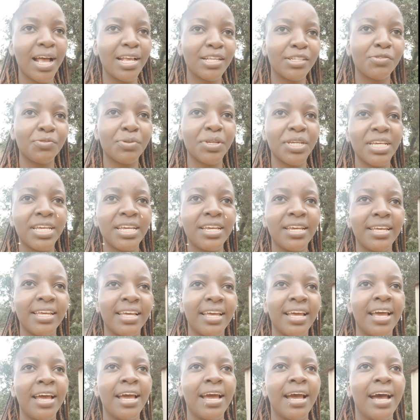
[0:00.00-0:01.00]
as
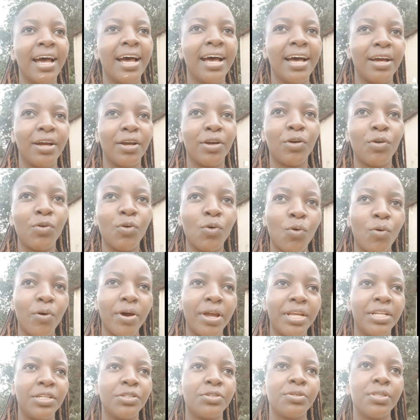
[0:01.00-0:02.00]
we uh,
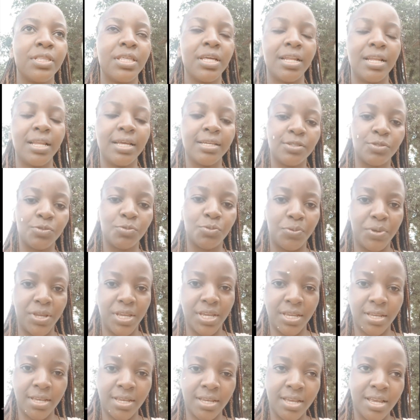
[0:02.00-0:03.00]
go into the last
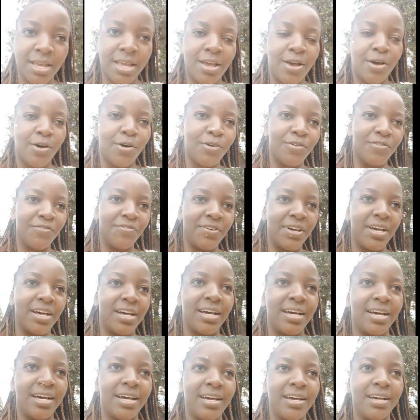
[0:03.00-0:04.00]
week of
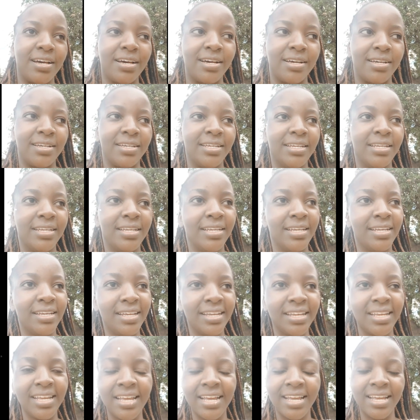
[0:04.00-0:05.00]
uh,
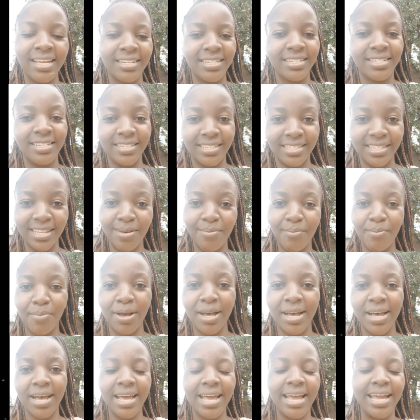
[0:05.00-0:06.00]

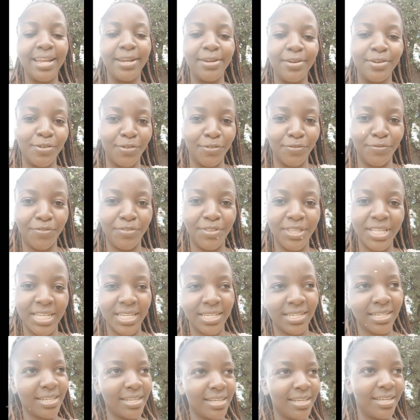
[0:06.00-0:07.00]
december and of
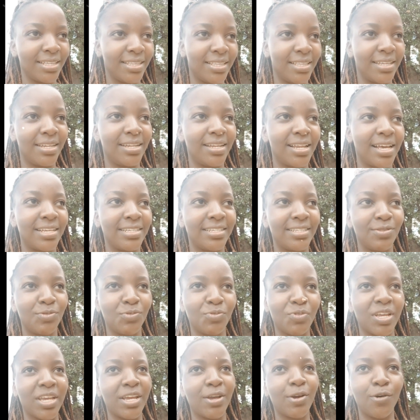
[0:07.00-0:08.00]
the uh, the
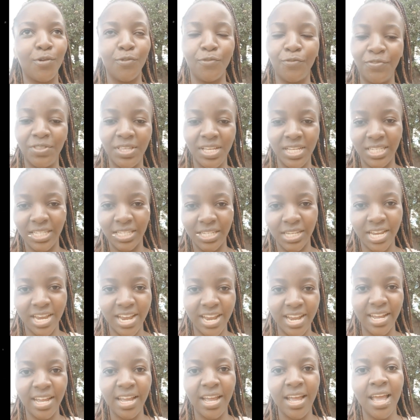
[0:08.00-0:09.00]
last week of this
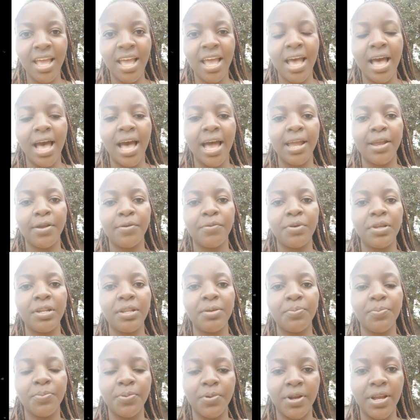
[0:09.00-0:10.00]
year i
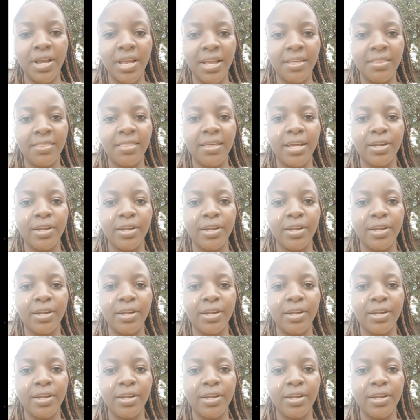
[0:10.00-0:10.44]
really pray